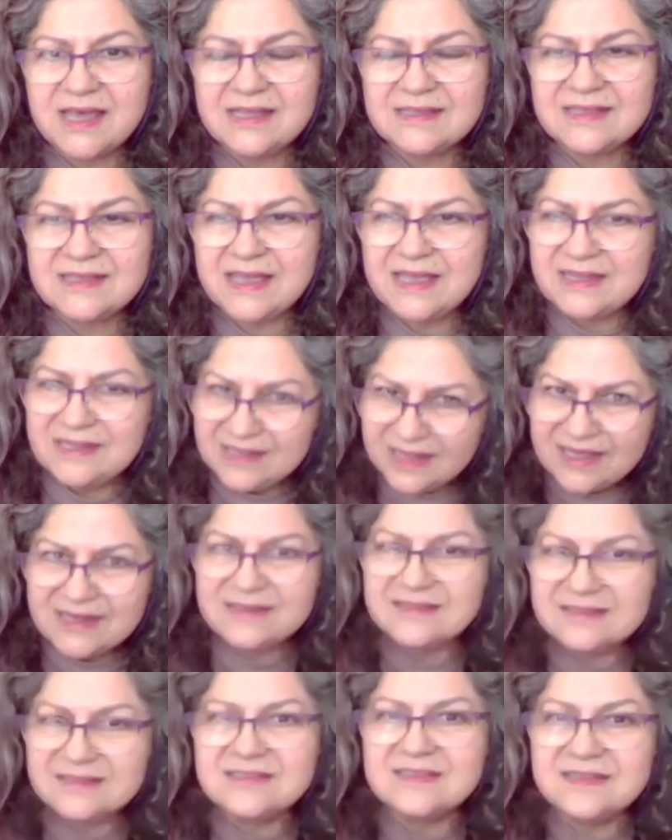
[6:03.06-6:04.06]
that and let
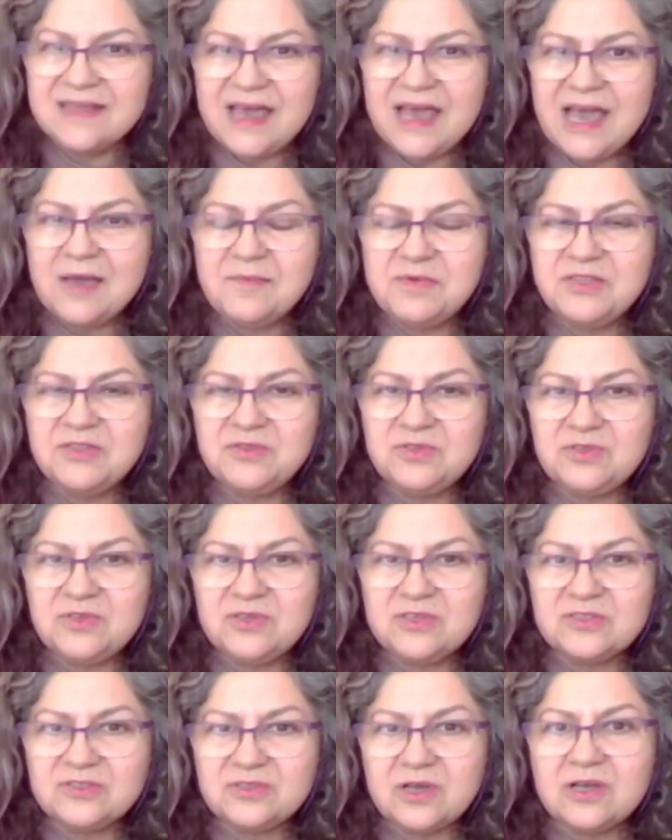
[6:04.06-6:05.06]
it happen to
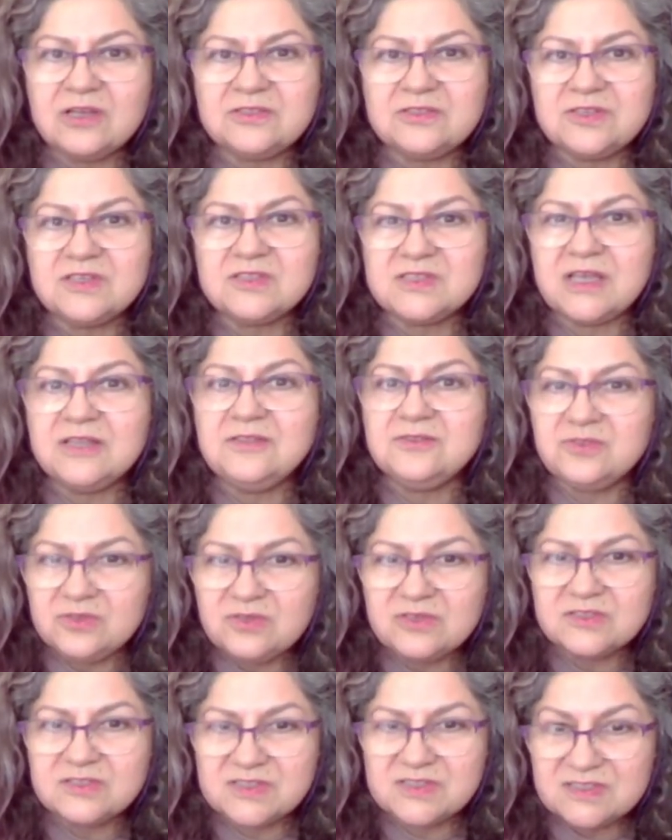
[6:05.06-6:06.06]
your daughters and to
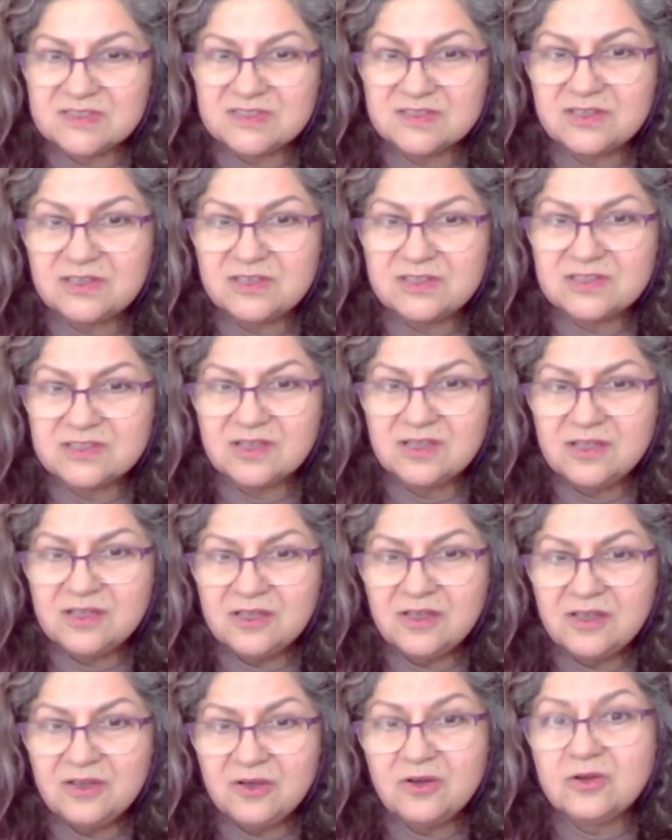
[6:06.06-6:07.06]
your sisters?
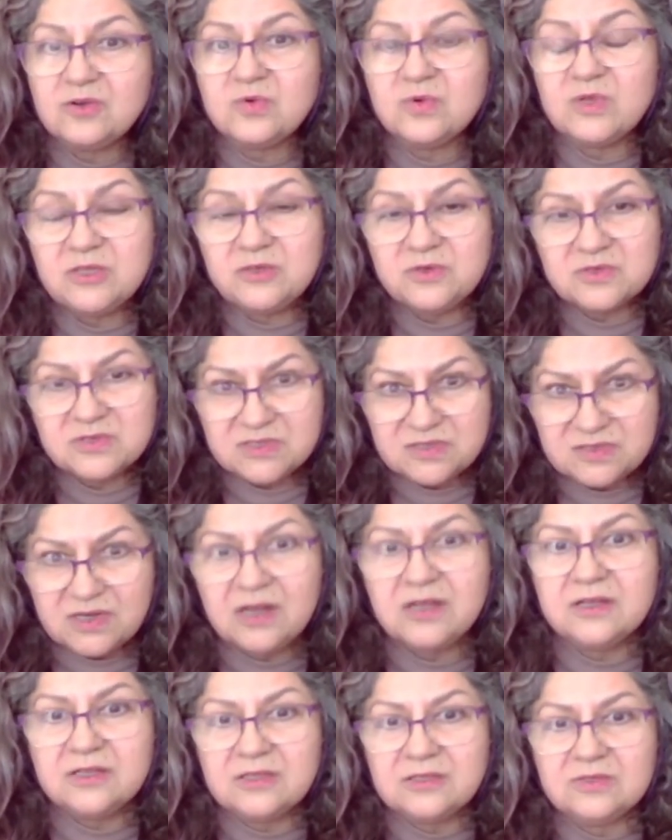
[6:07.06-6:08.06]
Or will you
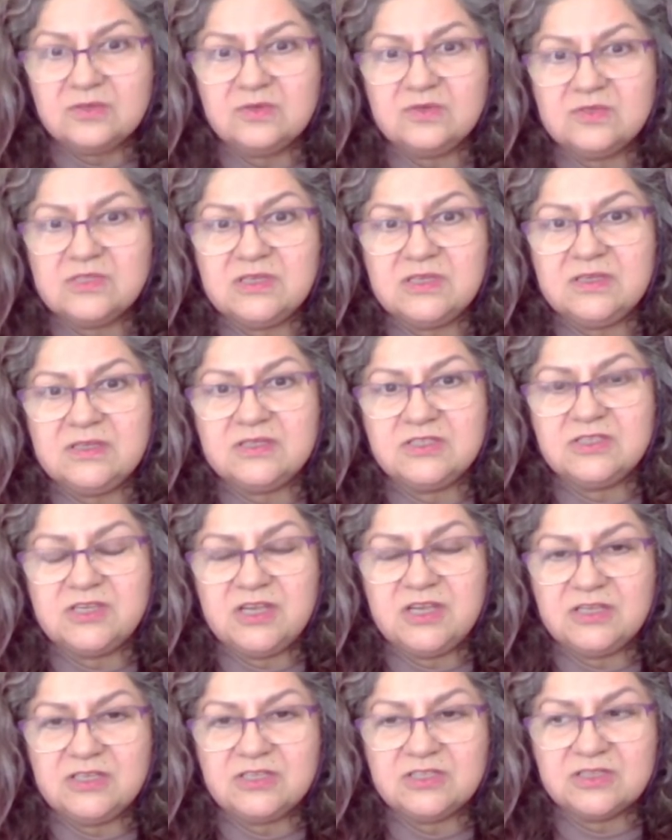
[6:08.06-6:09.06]
struggle to see it
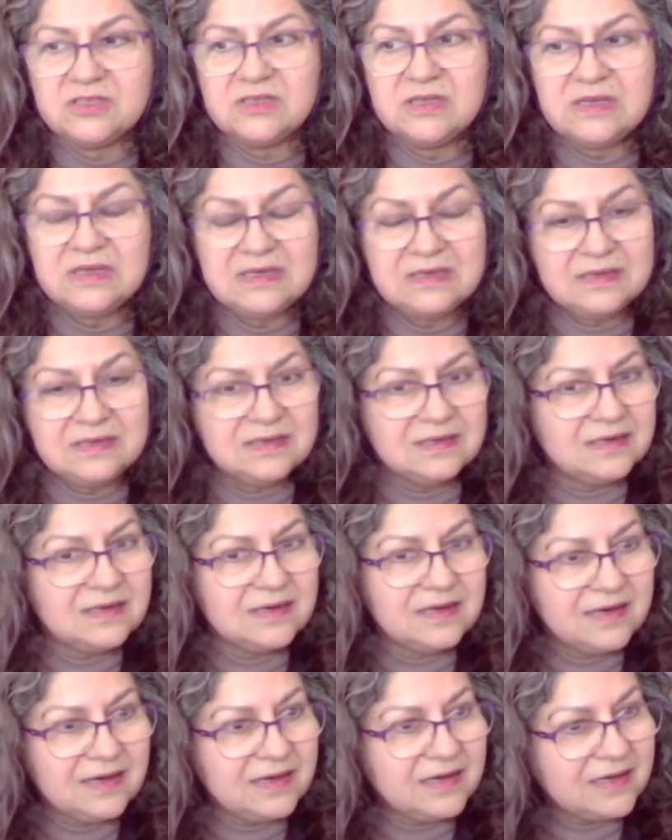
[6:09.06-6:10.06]
change?
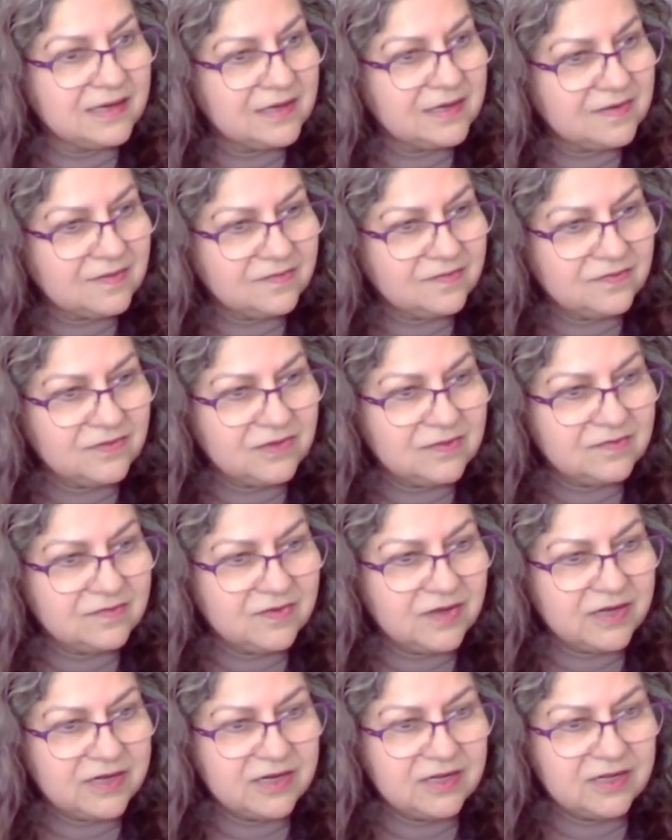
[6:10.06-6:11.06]
I feel
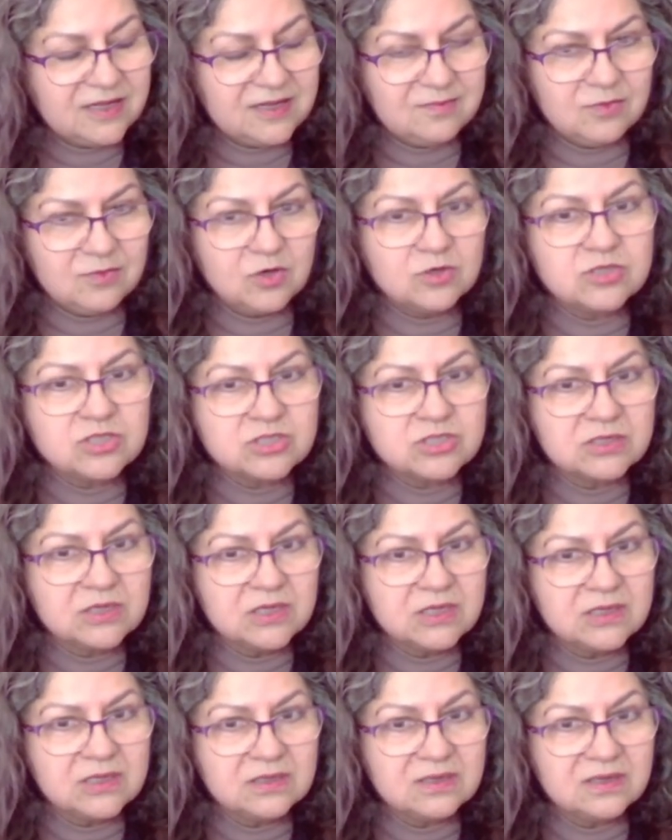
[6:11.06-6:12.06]
very
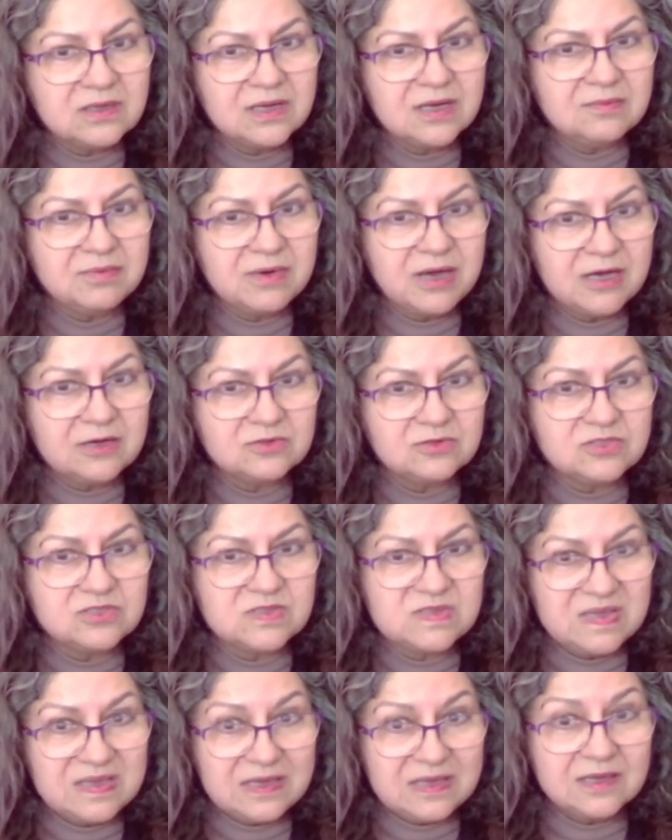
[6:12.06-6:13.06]
emotional about
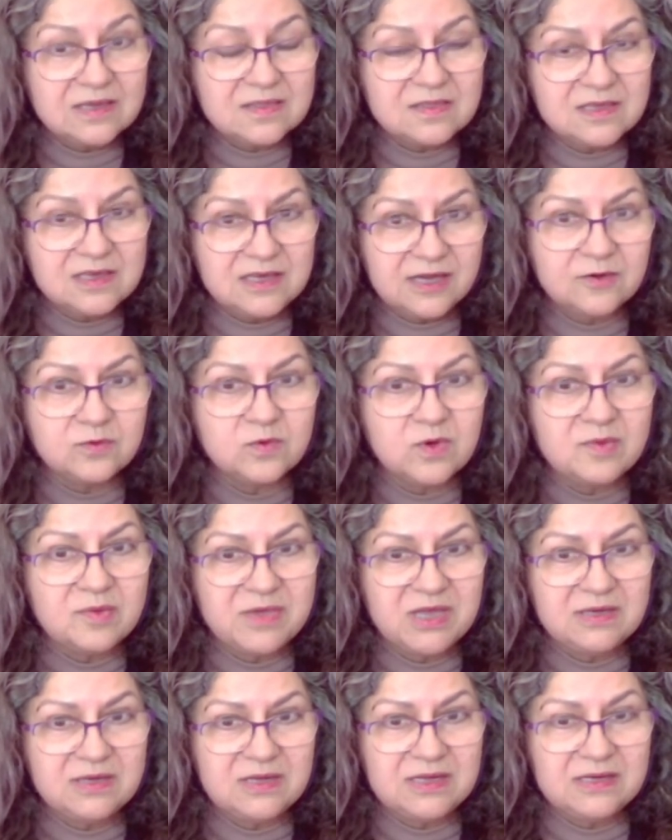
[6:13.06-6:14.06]
seeing the young
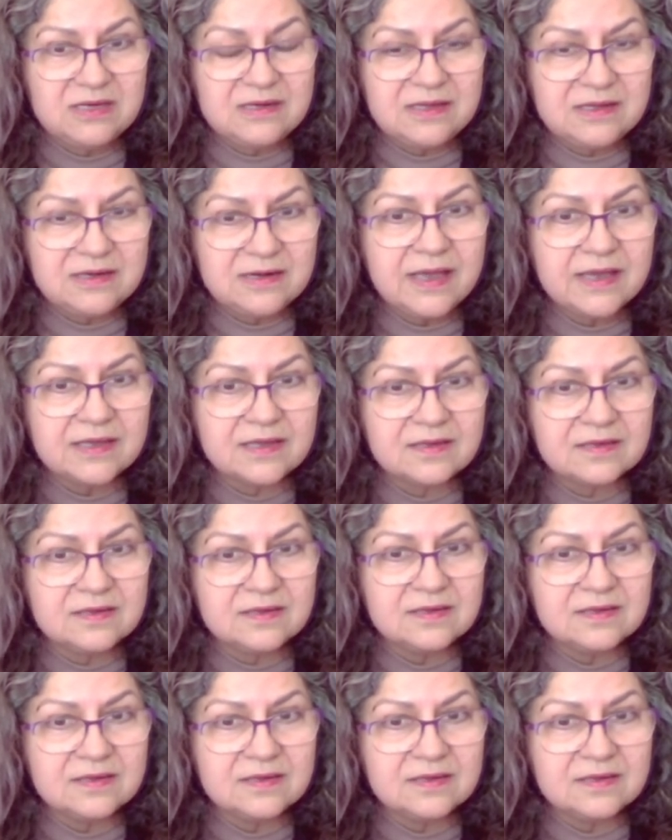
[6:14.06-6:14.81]
women in Iraq